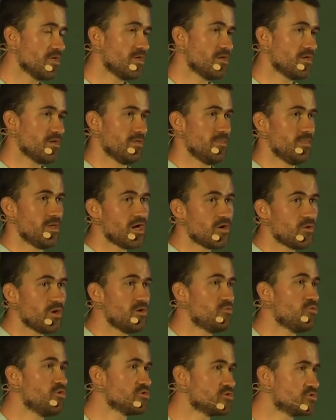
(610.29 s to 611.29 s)
And now I
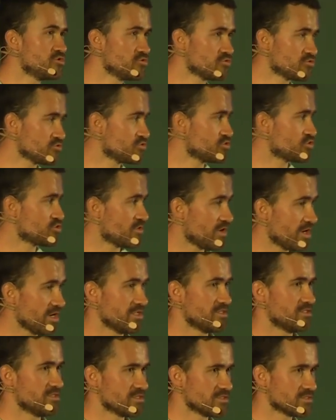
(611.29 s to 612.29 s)
want you to try
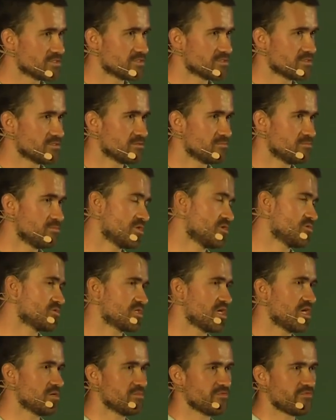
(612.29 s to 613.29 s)
this, because
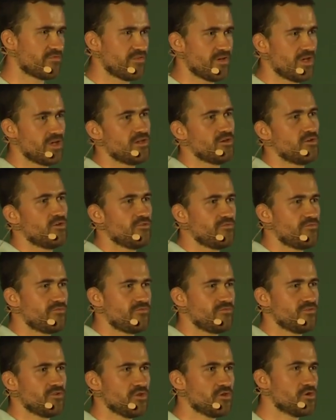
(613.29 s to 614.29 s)
I'm a fan of
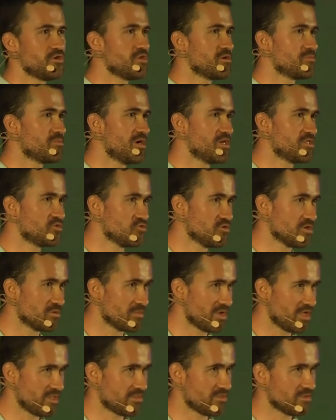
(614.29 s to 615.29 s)
learning by doing
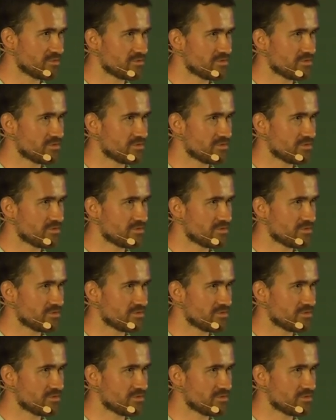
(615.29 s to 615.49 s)
method.